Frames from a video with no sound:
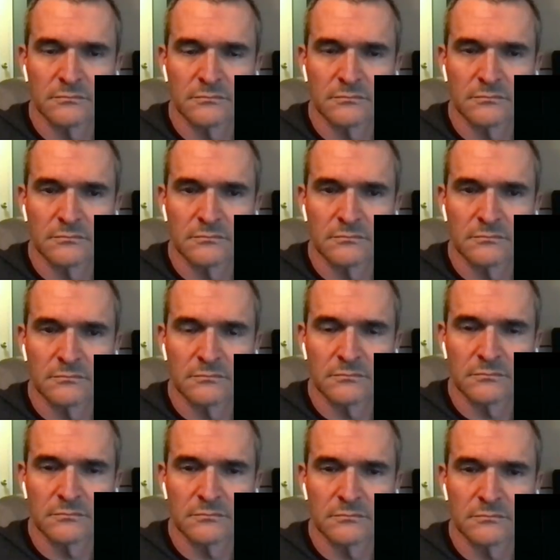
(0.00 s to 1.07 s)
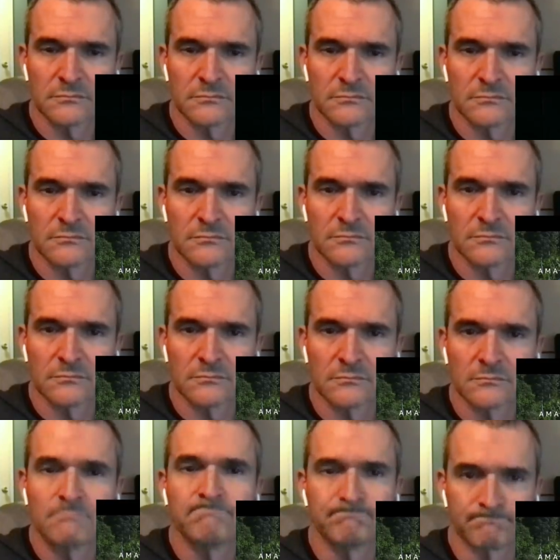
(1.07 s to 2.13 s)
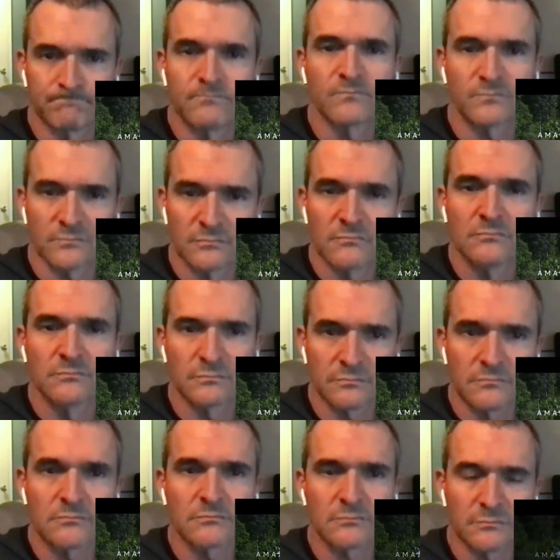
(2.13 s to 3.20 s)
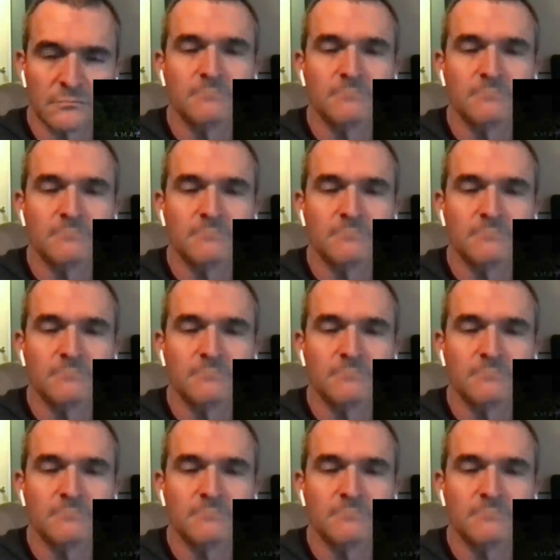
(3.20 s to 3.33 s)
The person shown says nothing.